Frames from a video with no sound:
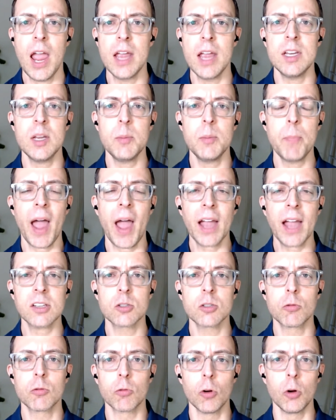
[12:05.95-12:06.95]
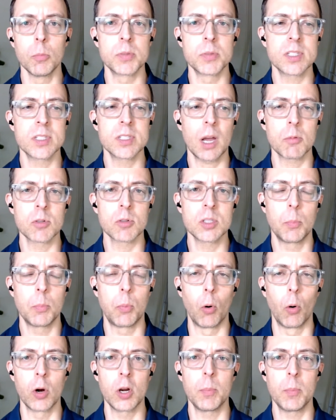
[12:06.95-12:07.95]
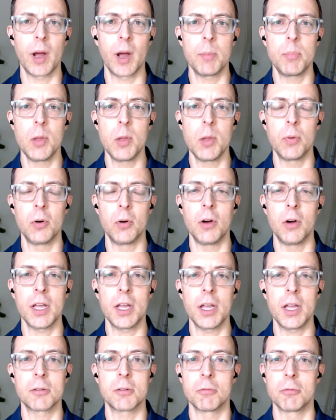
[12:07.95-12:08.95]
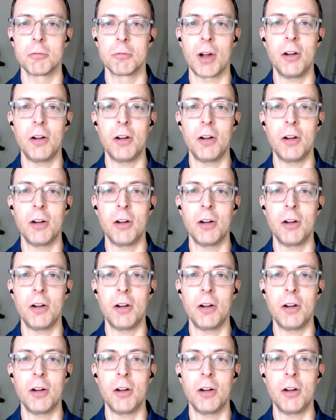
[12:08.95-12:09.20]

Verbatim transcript: and it backed groups that were supported by people like